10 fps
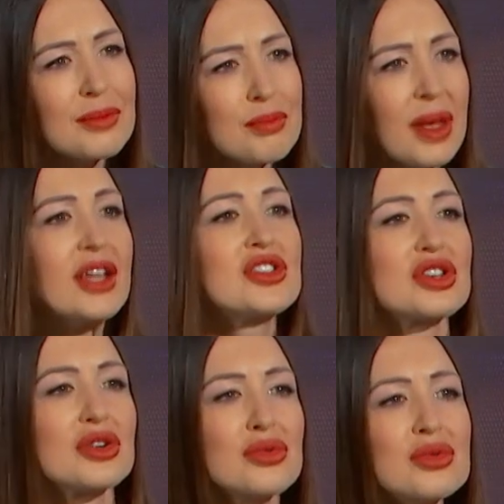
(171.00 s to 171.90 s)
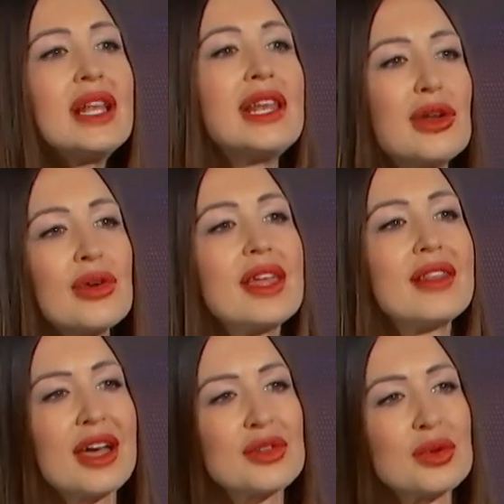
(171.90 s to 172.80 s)
the picture really
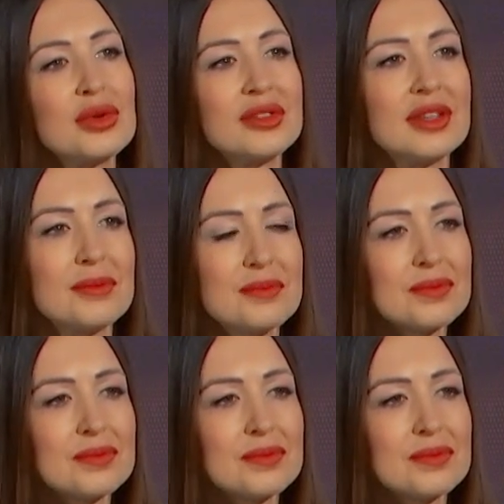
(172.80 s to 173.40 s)
looking that rosy?